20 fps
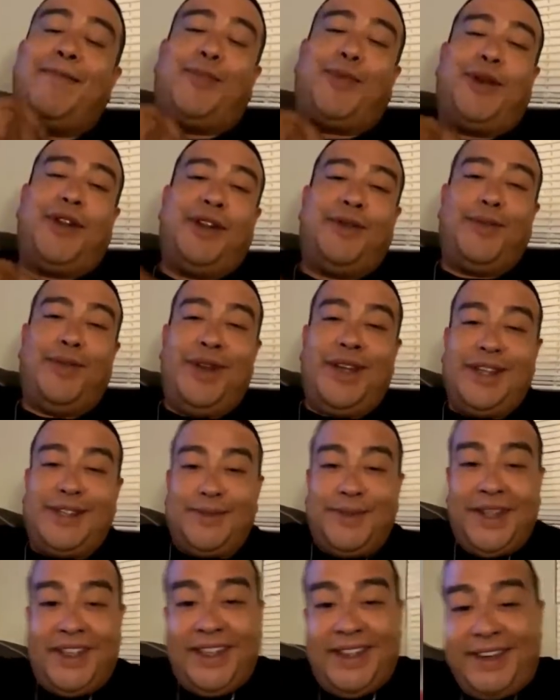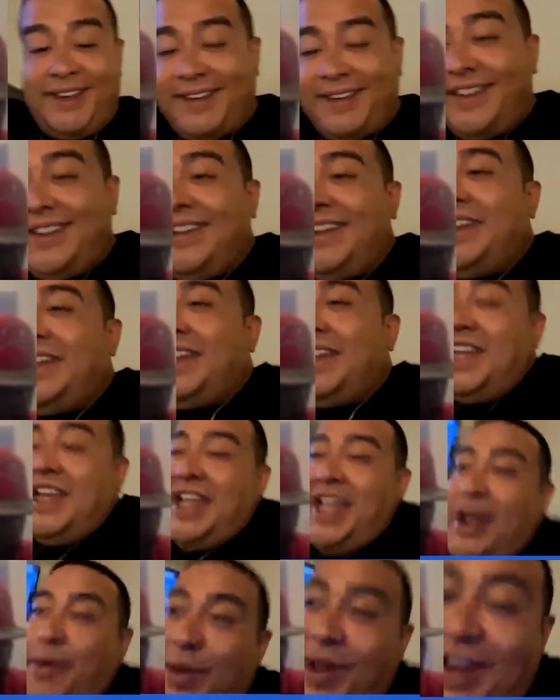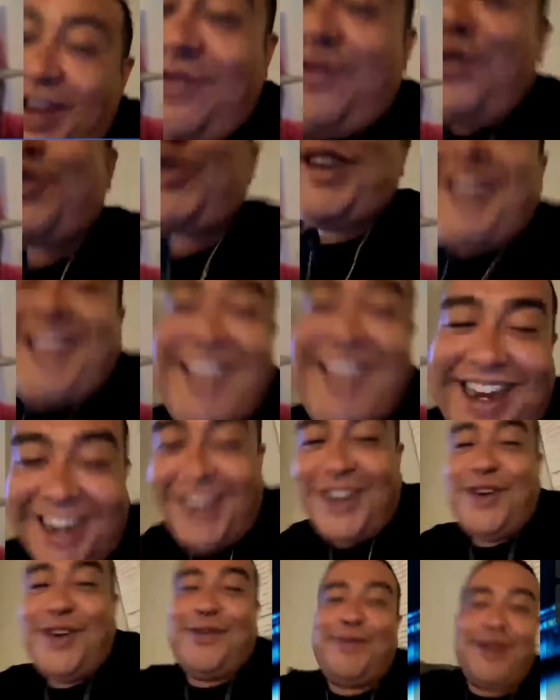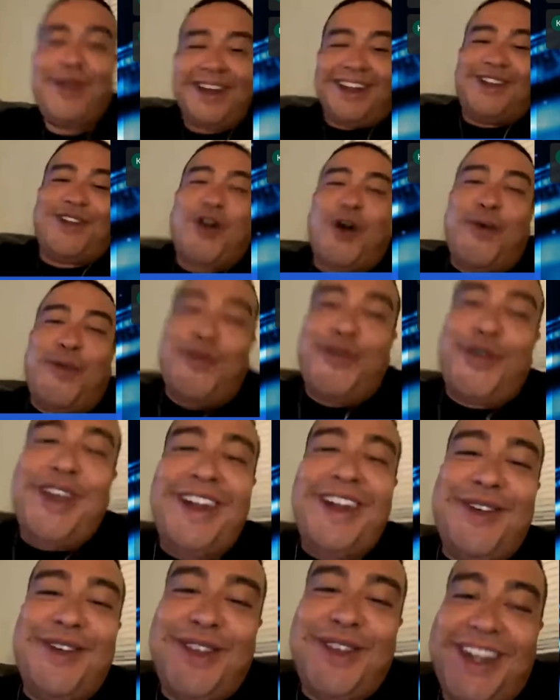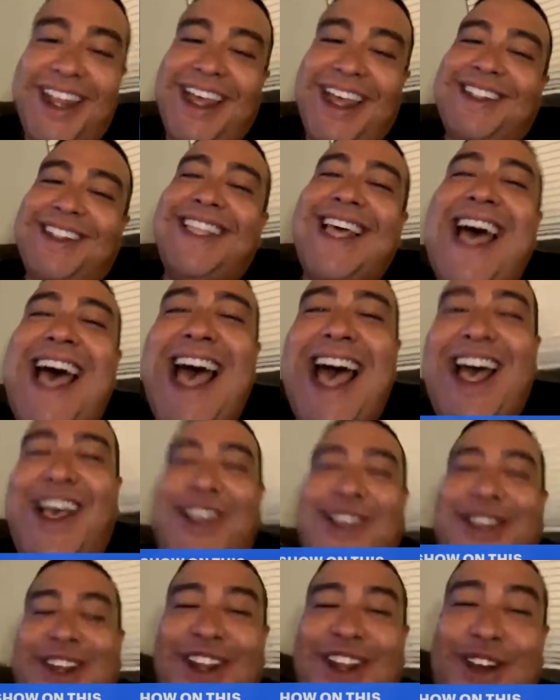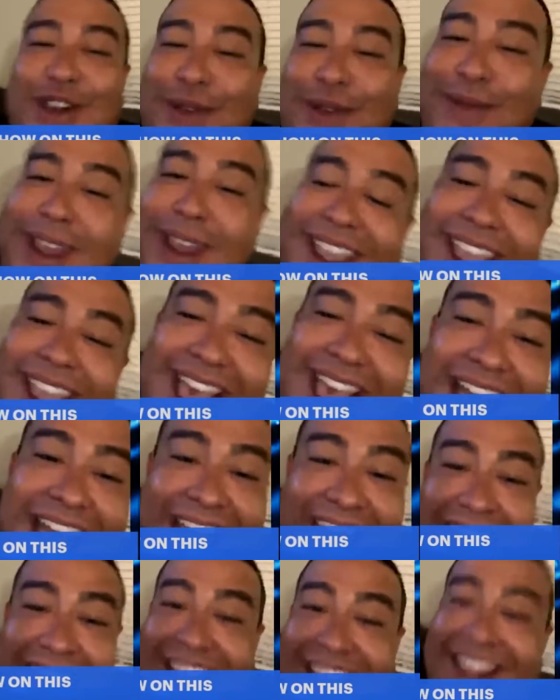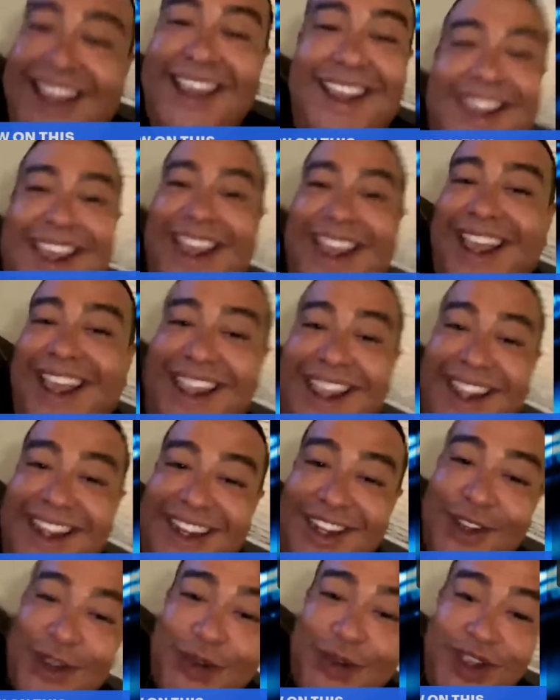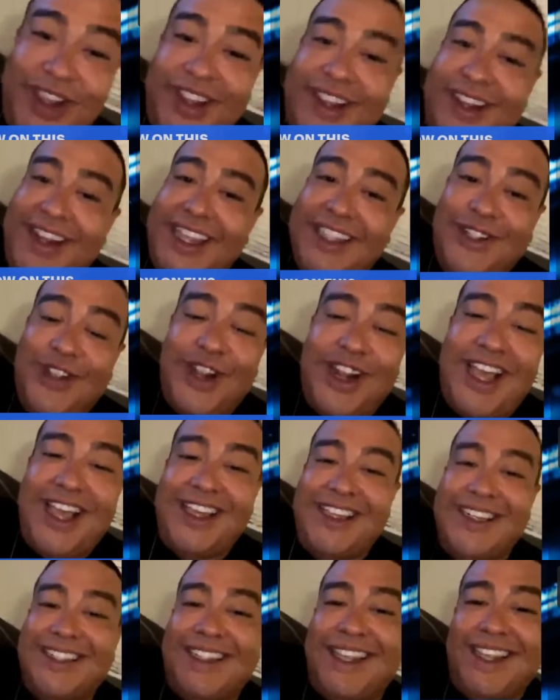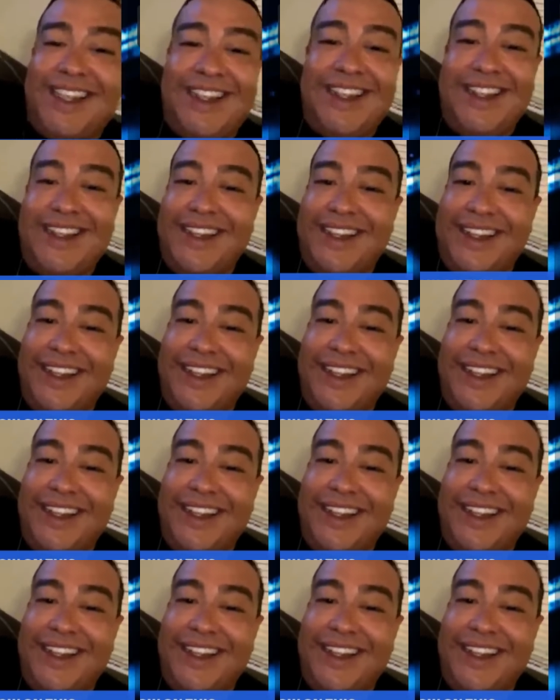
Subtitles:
Pretty much, man. I mean, if you can get a little bit incorporated with that style, make it hot, hey, do it. That's all I can say.